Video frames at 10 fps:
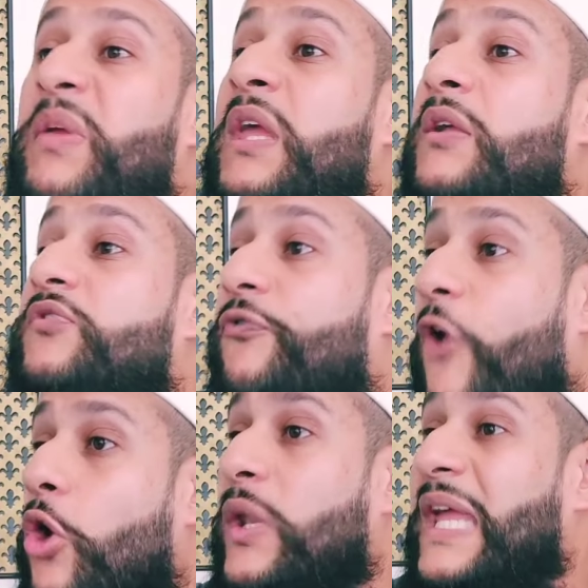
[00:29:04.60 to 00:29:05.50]
being
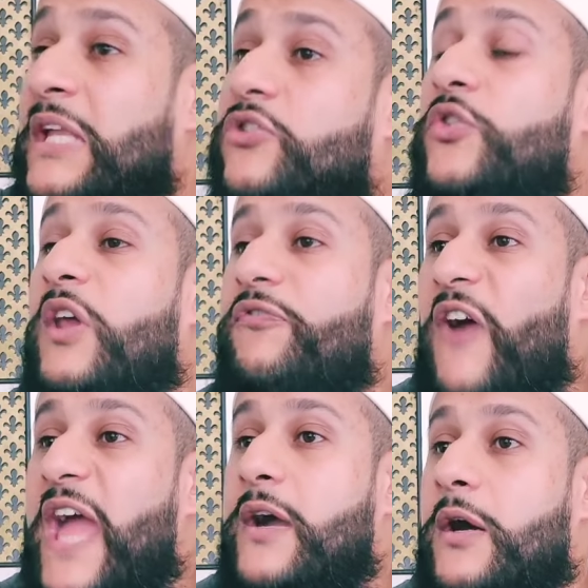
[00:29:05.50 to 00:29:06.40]
thrown into the
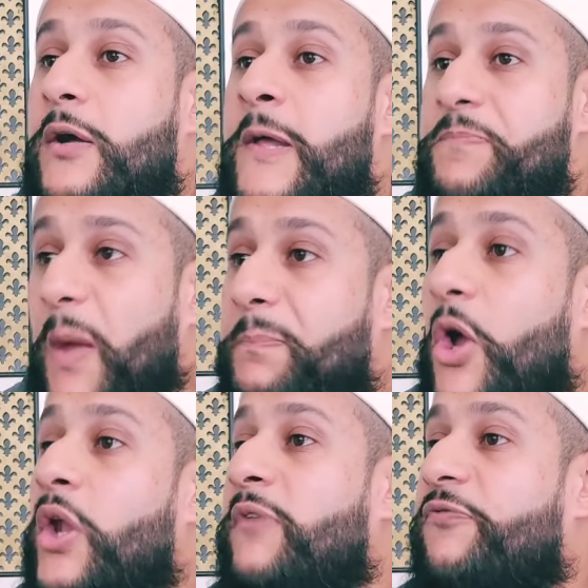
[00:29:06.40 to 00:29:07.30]
fire, the
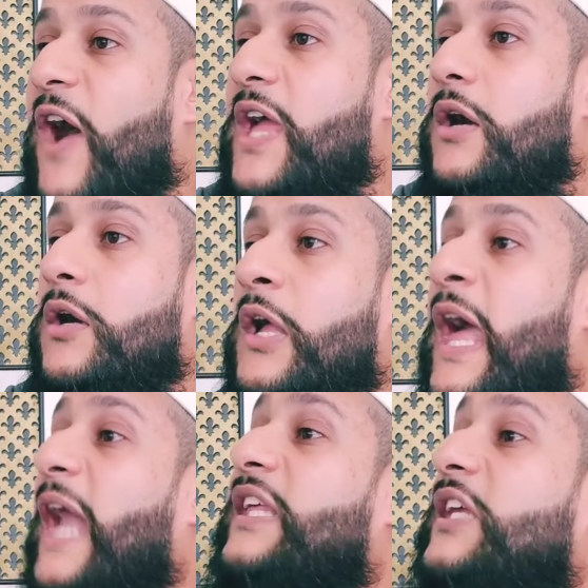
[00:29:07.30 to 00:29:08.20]
burning fire,
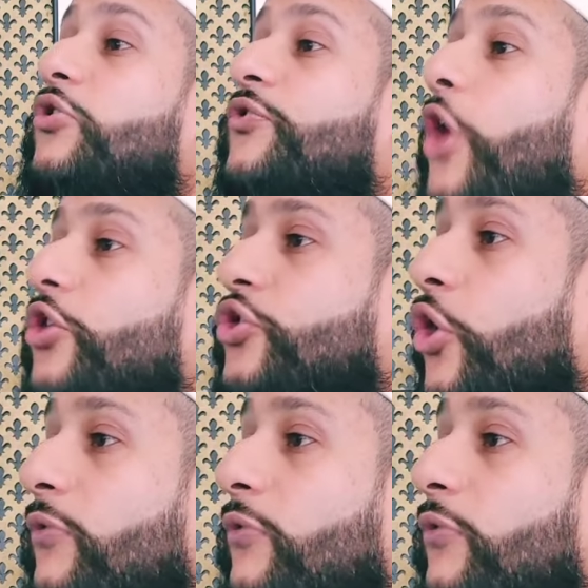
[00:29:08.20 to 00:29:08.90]
and he does not